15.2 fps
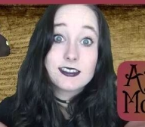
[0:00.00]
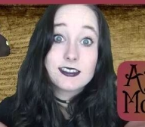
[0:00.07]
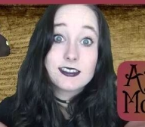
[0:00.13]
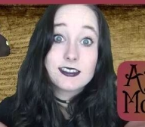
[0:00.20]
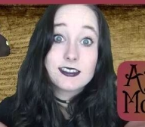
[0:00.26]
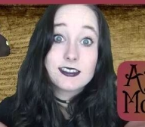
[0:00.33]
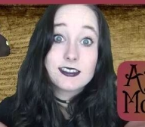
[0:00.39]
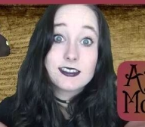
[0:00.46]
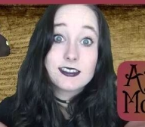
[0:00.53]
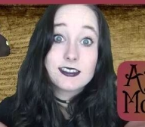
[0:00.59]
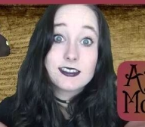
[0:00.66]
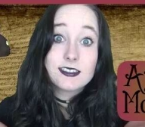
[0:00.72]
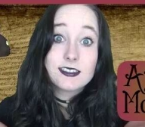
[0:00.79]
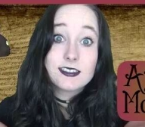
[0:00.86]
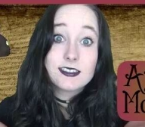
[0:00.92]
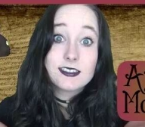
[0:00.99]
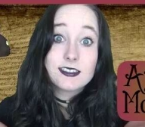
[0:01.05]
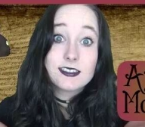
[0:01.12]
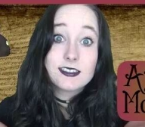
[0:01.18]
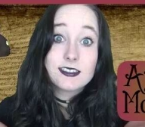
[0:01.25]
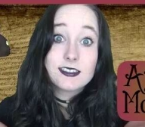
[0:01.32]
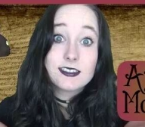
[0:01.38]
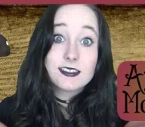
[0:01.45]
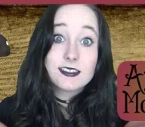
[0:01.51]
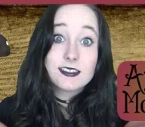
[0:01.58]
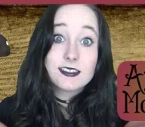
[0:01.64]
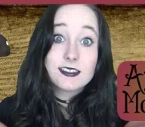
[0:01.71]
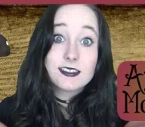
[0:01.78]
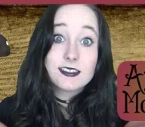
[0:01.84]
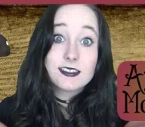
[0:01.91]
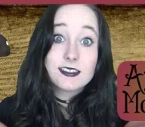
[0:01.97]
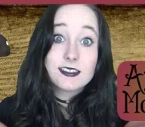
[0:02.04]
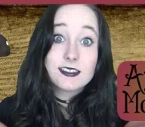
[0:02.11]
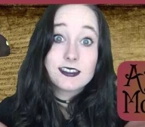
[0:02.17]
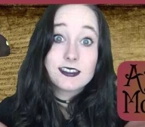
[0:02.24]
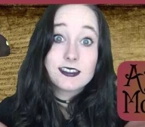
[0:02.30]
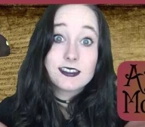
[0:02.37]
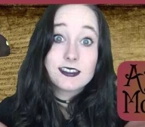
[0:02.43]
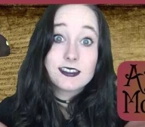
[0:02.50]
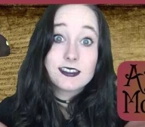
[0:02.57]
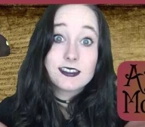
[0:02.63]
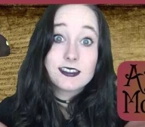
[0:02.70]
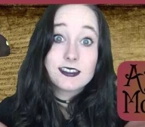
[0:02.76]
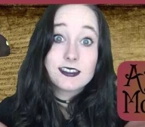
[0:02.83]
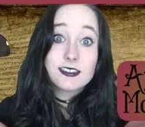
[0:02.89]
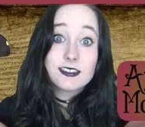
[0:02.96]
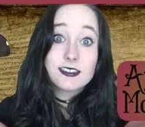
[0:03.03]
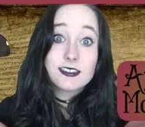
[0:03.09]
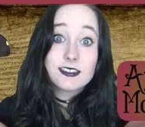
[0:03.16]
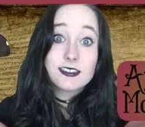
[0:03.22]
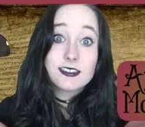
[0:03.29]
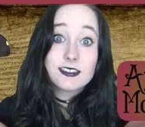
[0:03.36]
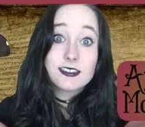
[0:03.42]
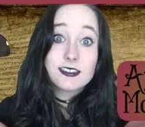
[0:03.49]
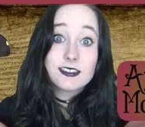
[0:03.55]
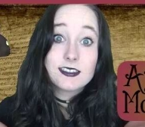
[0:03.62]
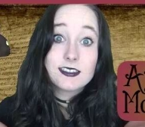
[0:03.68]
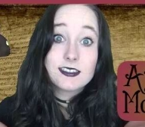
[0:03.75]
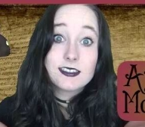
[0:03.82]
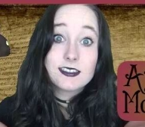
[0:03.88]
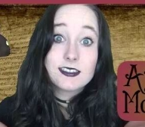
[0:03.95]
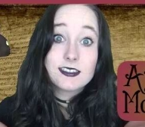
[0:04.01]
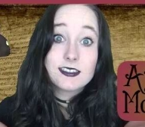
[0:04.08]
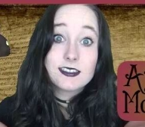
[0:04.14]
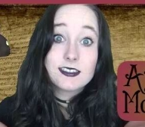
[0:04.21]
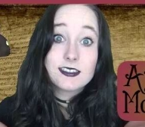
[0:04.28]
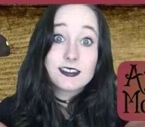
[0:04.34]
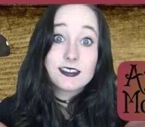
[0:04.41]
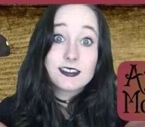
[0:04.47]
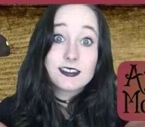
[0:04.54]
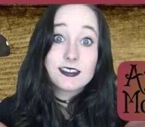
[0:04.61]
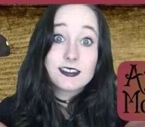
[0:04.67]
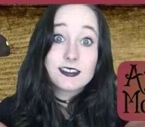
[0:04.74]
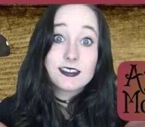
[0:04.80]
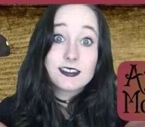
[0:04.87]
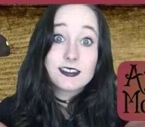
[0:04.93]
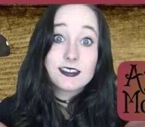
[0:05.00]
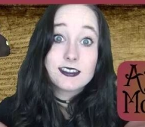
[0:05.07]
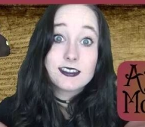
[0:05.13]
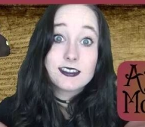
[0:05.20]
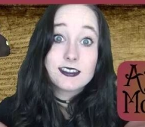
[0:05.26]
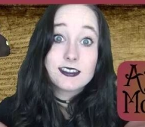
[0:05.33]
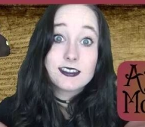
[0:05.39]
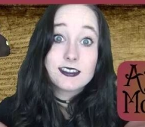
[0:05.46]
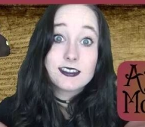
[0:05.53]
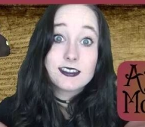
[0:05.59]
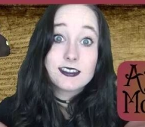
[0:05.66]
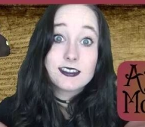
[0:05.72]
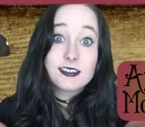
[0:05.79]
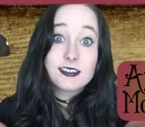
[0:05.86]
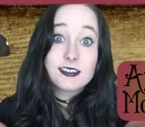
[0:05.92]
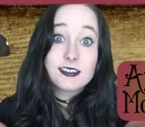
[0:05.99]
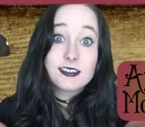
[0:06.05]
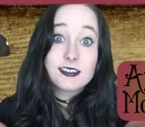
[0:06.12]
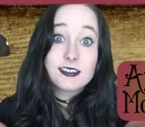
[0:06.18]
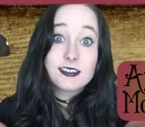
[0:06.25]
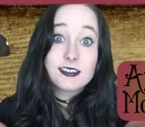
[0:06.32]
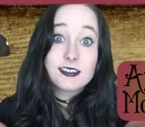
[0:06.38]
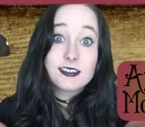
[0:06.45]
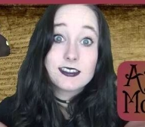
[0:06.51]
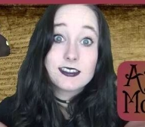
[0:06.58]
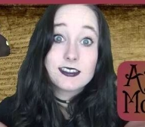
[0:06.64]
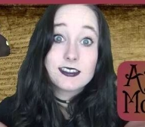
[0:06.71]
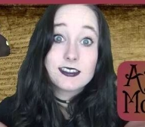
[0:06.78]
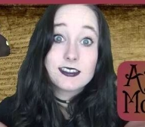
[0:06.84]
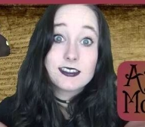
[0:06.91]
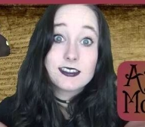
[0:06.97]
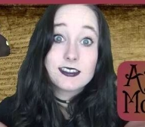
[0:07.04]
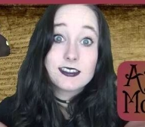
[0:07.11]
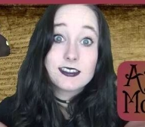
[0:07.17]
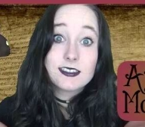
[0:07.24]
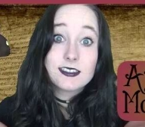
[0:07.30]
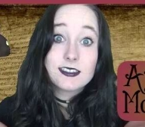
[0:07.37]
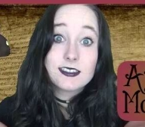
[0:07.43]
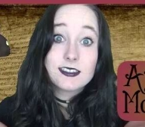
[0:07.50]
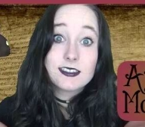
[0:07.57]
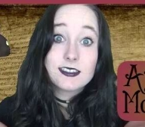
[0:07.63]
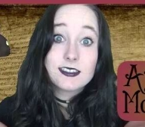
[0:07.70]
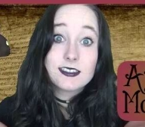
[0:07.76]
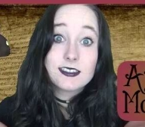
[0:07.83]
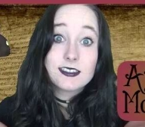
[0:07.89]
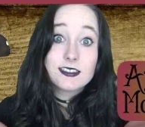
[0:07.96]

This is a still picture; no speech is visible.